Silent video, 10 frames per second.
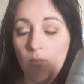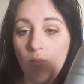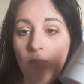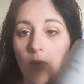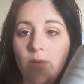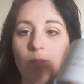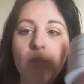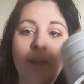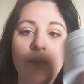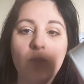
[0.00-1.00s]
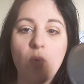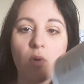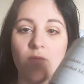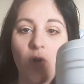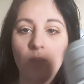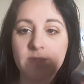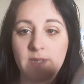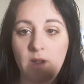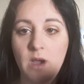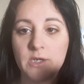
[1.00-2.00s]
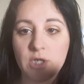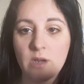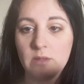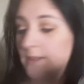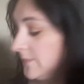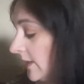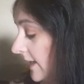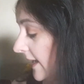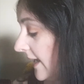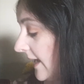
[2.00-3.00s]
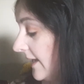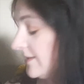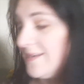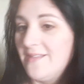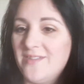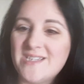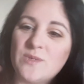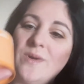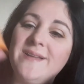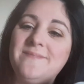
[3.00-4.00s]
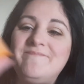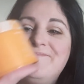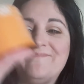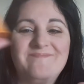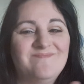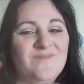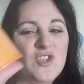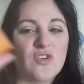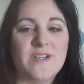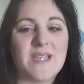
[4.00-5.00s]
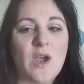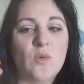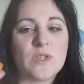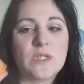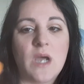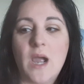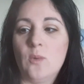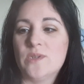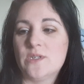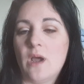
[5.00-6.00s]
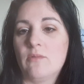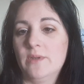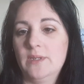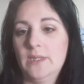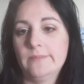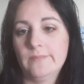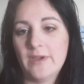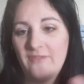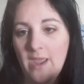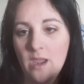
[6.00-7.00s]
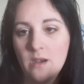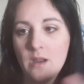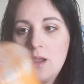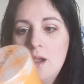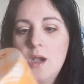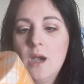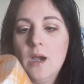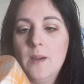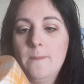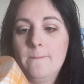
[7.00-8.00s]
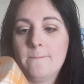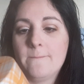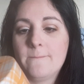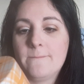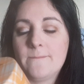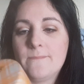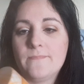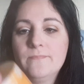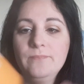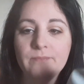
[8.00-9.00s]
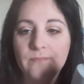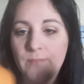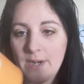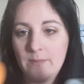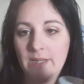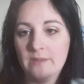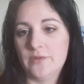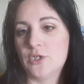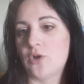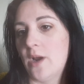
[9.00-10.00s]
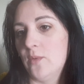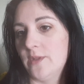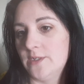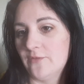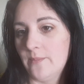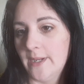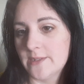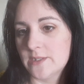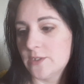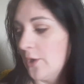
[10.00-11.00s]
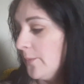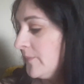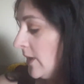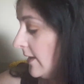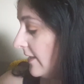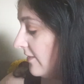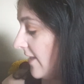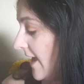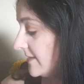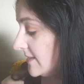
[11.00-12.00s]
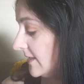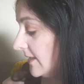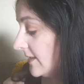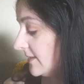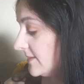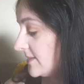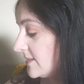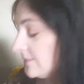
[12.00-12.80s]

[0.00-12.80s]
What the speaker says: milk, maybe more of almost like a hot chocolate. And this one, jury's out. I was not really a fan, but I may give it a try with a different mix. So that is